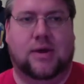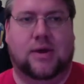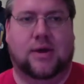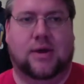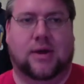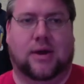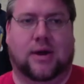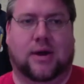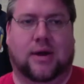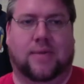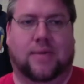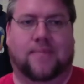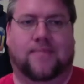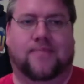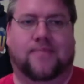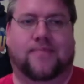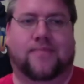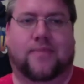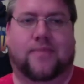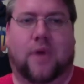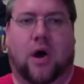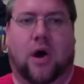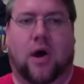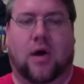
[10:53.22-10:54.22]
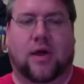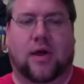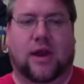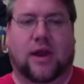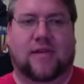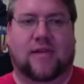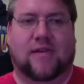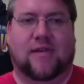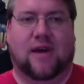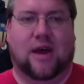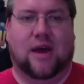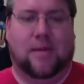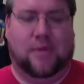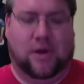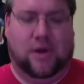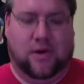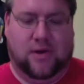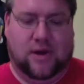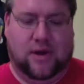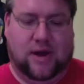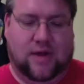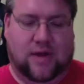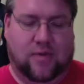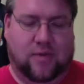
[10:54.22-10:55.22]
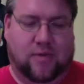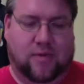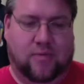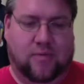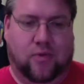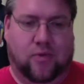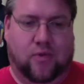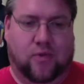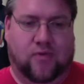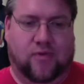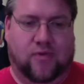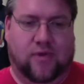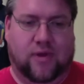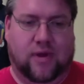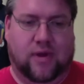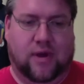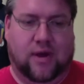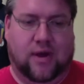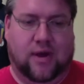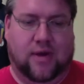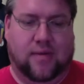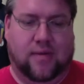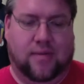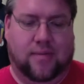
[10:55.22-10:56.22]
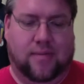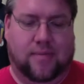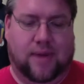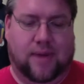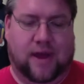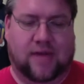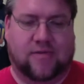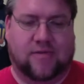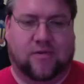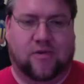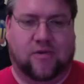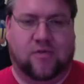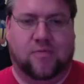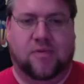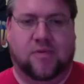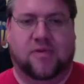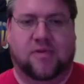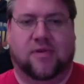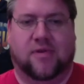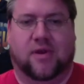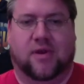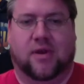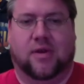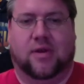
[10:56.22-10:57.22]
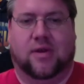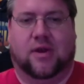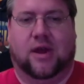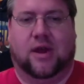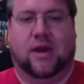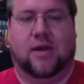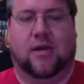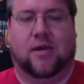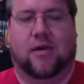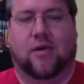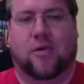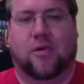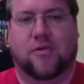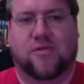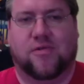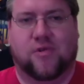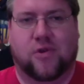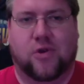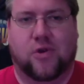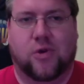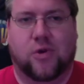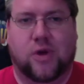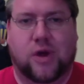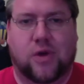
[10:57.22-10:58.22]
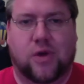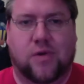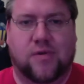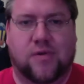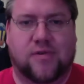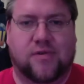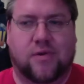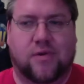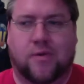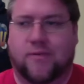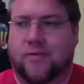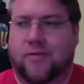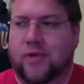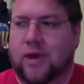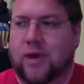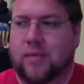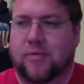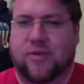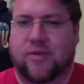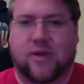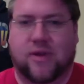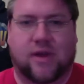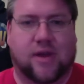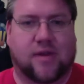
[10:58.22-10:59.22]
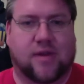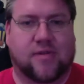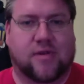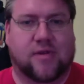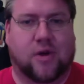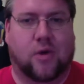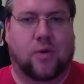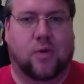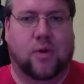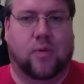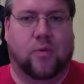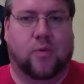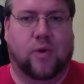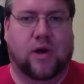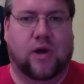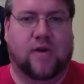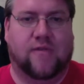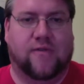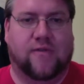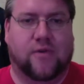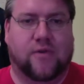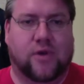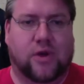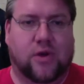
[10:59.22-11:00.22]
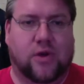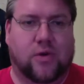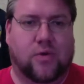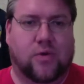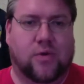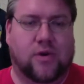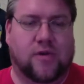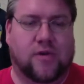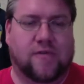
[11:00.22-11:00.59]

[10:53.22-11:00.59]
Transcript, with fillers: uh, holiday time here now that we moved uh, past Christmas and getting close to New Year's. Hopefully everything is going well for you and your